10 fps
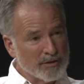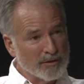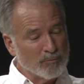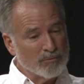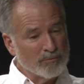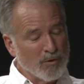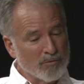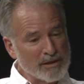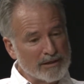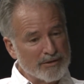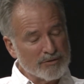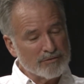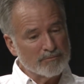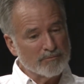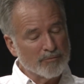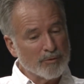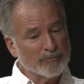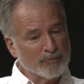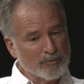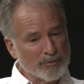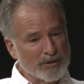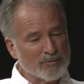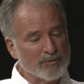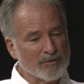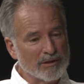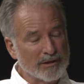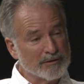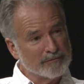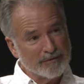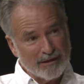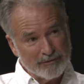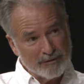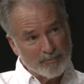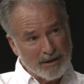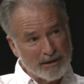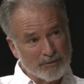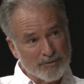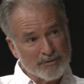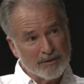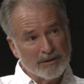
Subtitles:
And over the last 3 or 4 weeks, we've collected 500 pounds.